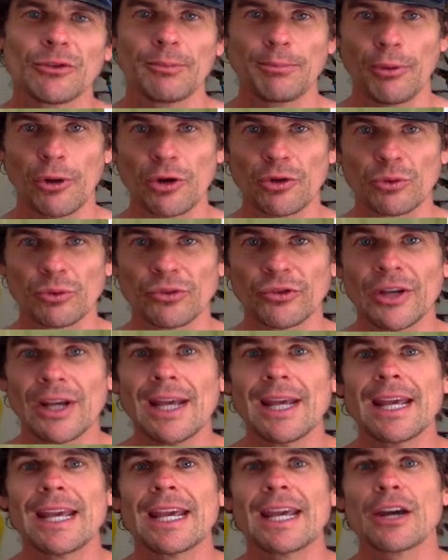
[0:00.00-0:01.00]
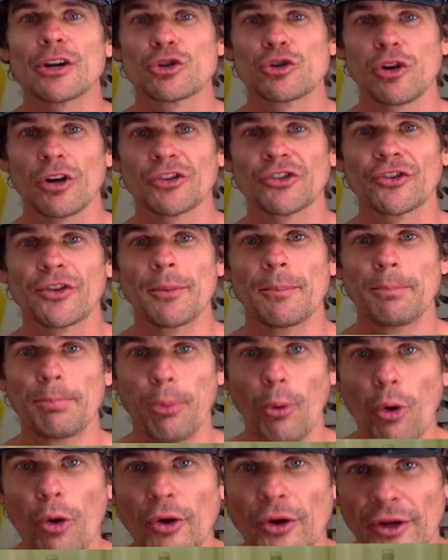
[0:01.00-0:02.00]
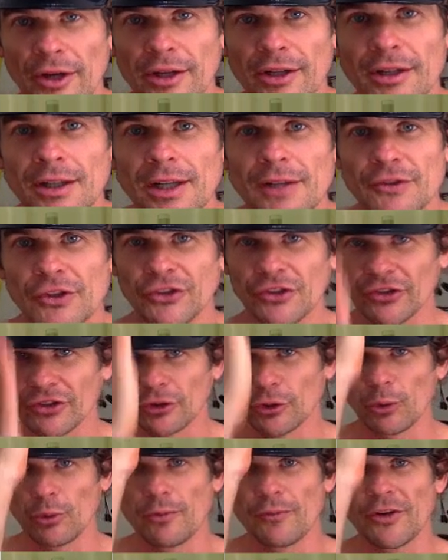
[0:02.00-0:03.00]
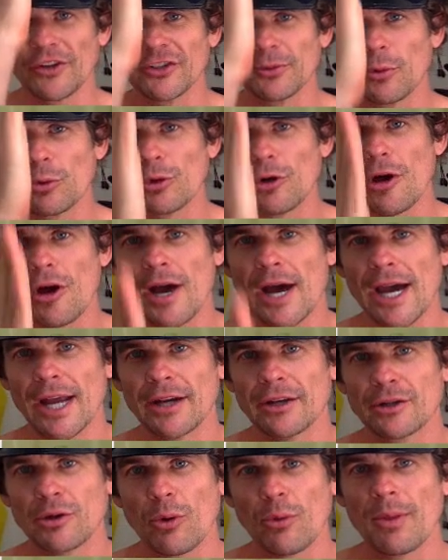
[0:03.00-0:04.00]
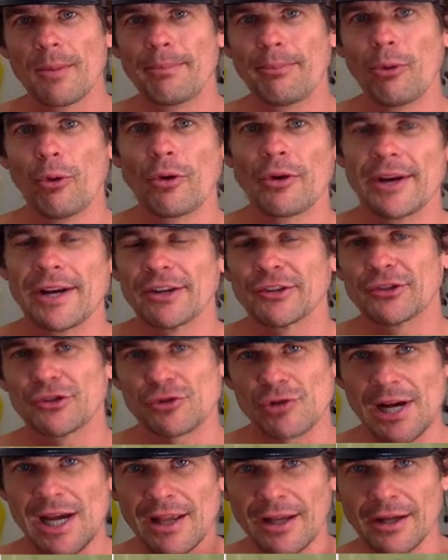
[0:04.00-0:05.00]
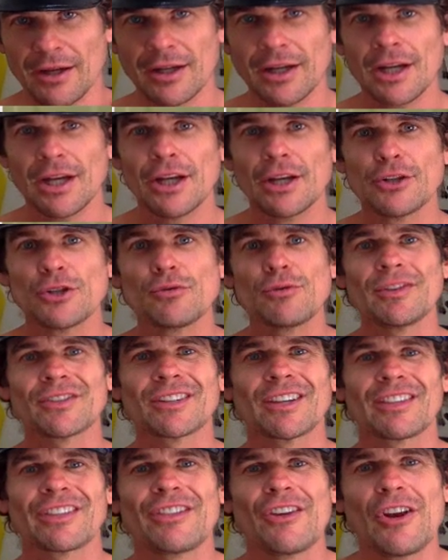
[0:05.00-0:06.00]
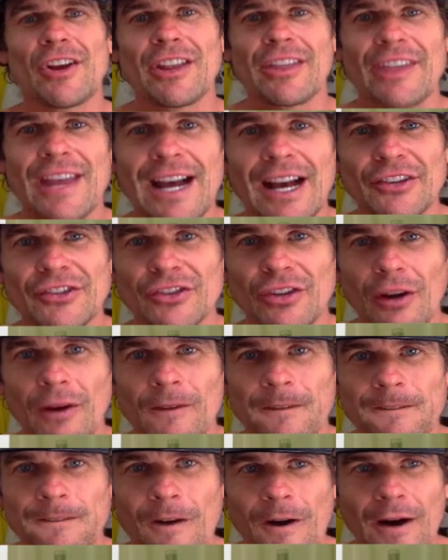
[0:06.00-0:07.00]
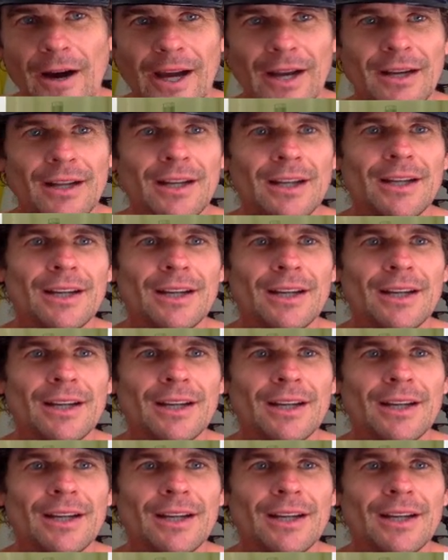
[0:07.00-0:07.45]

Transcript: or bottles across the border, just this little invisible line called the border in Australia, you risk a $30,000 fine.